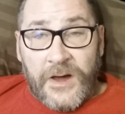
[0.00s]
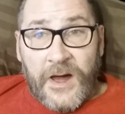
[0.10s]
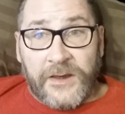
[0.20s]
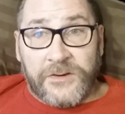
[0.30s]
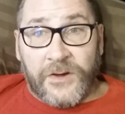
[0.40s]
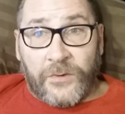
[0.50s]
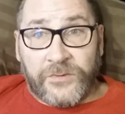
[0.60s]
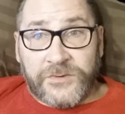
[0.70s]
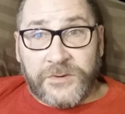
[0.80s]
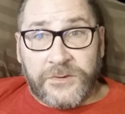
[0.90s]
I
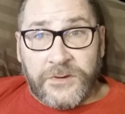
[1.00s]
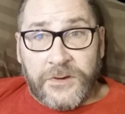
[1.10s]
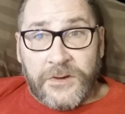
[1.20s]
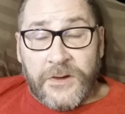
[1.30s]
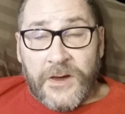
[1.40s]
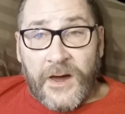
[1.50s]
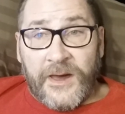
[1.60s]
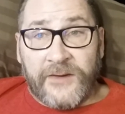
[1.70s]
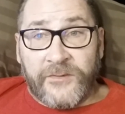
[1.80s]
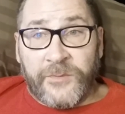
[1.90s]
don't.
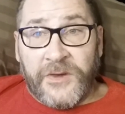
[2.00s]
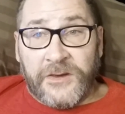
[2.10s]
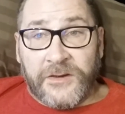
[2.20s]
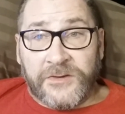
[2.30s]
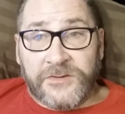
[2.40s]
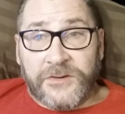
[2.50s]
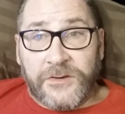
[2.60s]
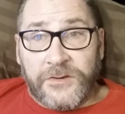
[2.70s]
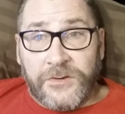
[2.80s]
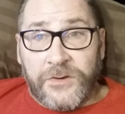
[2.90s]
I have a penis,
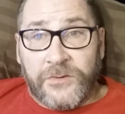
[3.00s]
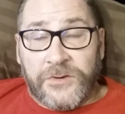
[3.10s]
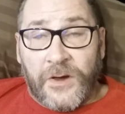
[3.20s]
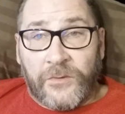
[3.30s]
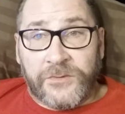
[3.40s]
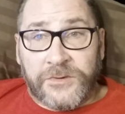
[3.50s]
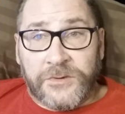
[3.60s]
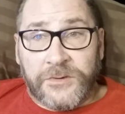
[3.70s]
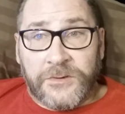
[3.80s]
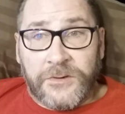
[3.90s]
you don't.
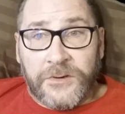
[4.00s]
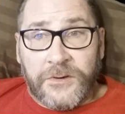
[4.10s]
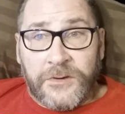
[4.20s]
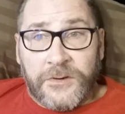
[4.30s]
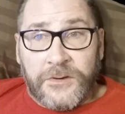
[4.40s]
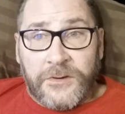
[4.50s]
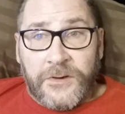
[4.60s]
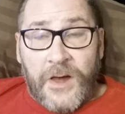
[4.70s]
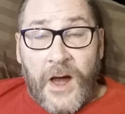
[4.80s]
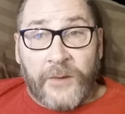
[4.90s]

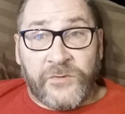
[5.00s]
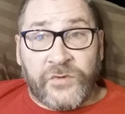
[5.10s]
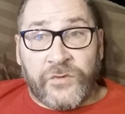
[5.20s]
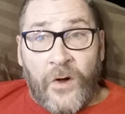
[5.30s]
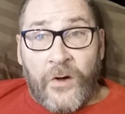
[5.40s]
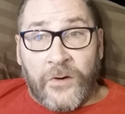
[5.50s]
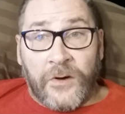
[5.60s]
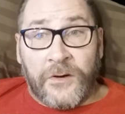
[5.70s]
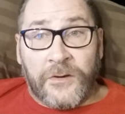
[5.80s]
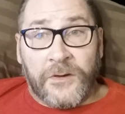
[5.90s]
I'm
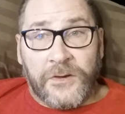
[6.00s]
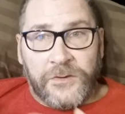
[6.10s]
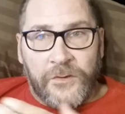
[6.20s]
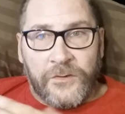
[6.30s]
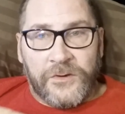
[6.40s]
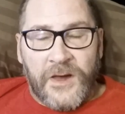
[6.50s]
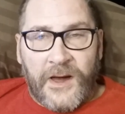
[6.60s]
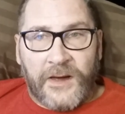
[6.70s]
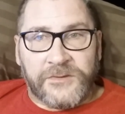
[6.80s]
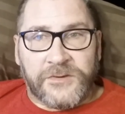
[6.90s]
stronger, you're
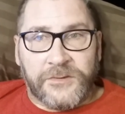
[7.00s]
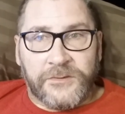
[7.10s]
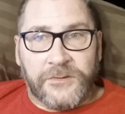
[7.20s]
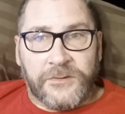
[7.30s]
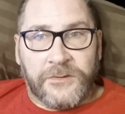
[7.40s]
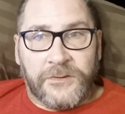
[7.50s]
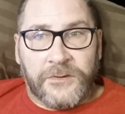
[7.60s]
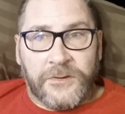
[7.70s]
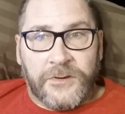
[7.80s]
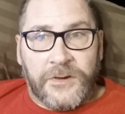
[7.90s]
not.
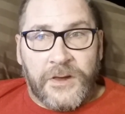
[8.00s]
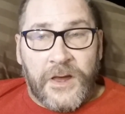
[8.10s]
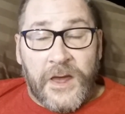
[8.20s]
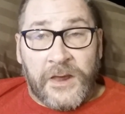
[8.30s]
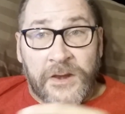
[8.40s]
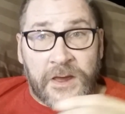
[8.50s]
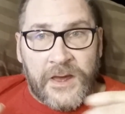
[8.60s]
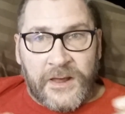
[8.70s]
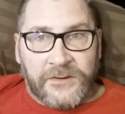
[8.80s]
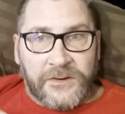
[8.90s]

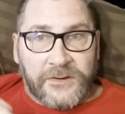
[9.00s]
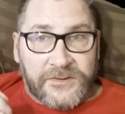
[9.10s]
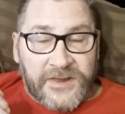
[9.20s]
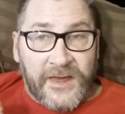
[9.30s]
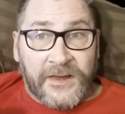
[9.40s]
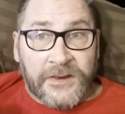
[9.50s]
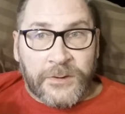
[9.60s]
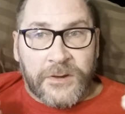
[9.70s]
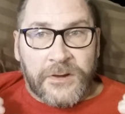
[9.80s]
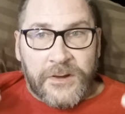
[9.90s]
And
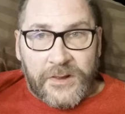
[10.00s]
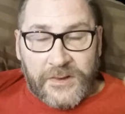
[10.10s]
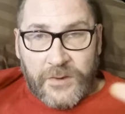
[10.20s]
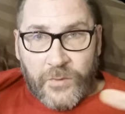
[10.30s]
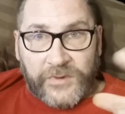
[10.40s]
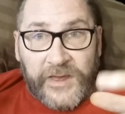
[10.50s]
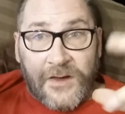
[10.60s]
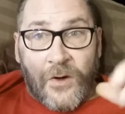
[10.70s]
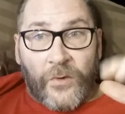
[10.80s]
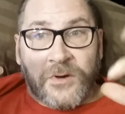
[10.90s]
taking what they
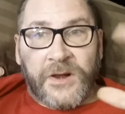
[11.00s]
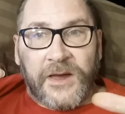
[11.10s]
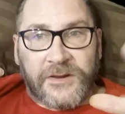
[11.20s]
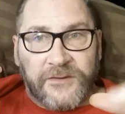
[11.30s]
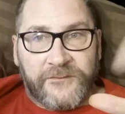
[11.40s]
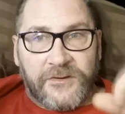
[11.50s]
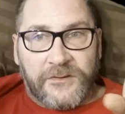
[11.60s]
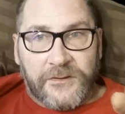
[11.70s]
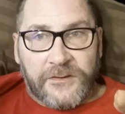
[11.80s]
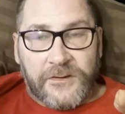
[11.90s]
call collective
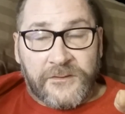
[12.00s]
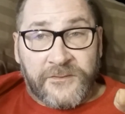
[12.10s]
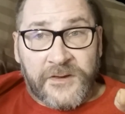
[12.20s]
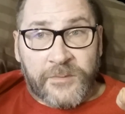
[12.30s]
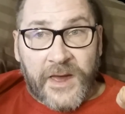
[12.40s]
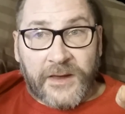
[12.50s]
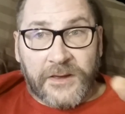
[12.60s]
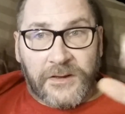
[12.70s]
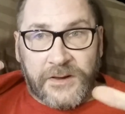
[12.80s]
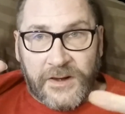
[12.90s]

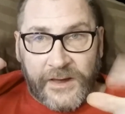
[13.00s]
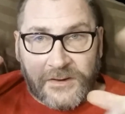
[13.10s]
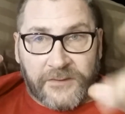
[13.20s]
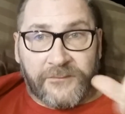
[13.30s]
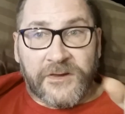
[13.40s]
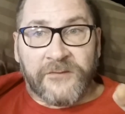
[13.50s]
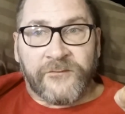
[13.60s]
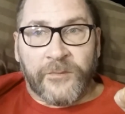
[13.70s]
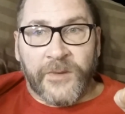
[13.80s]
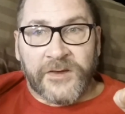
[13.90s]
feedback, collective
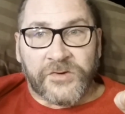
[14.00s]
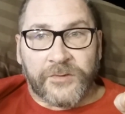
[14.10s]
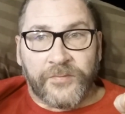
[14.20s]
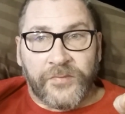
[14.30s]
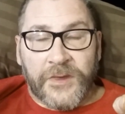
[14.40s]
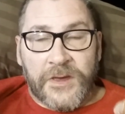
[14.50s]
information.